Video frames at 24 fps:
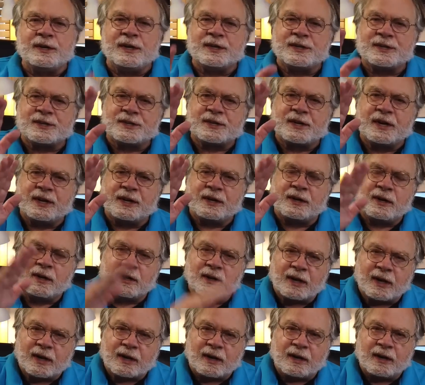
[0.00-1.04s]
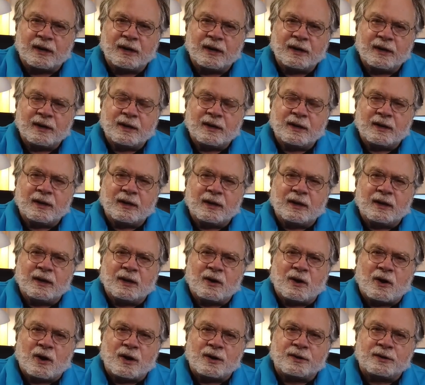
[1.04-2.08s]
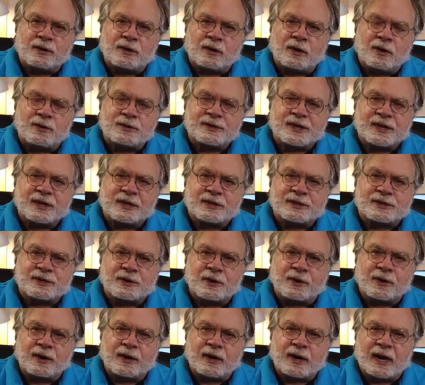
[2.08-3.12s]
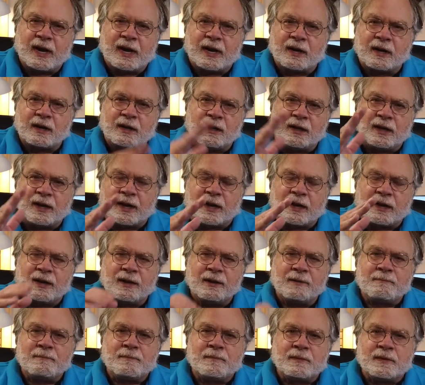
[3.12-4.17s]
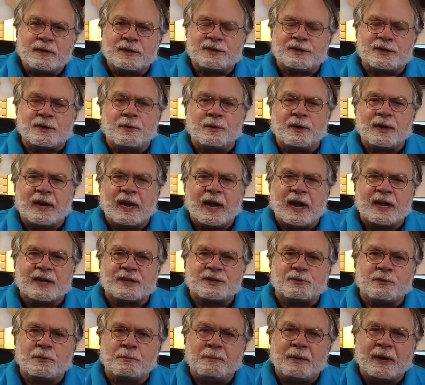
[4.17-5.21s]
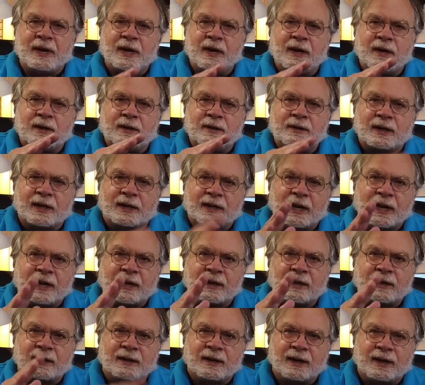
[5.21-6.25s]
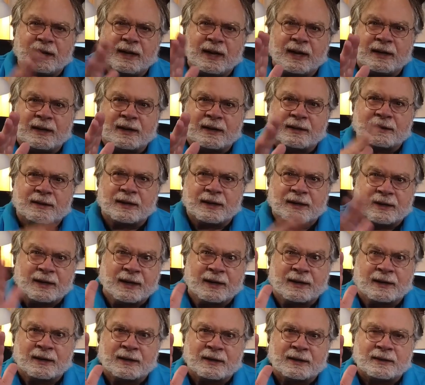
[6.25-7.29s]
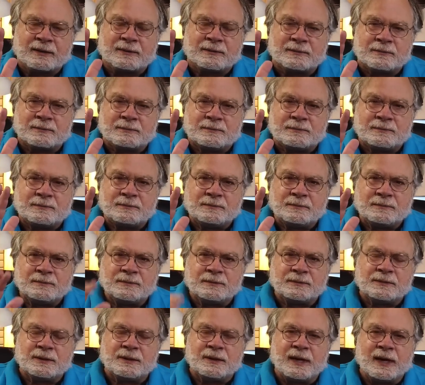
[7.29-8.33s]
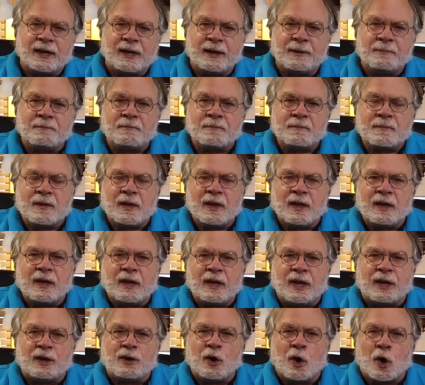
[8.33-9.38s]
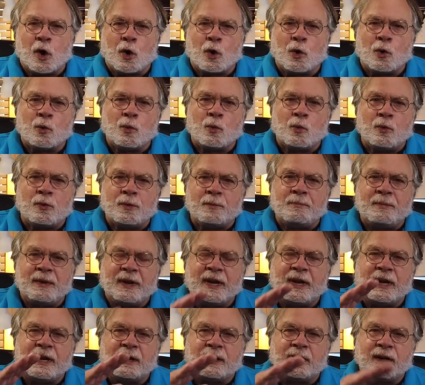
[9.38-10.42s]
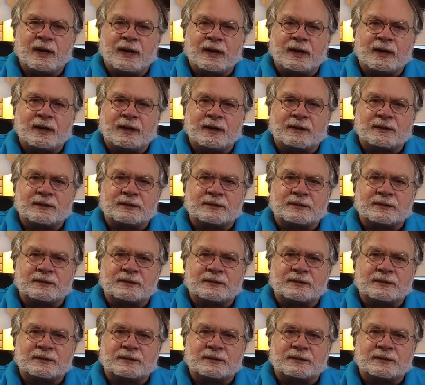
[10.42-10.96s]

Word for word: just did click on closing the circuit in a click. So an S would be click, click, click, click, click, click. Okay. And O would be click,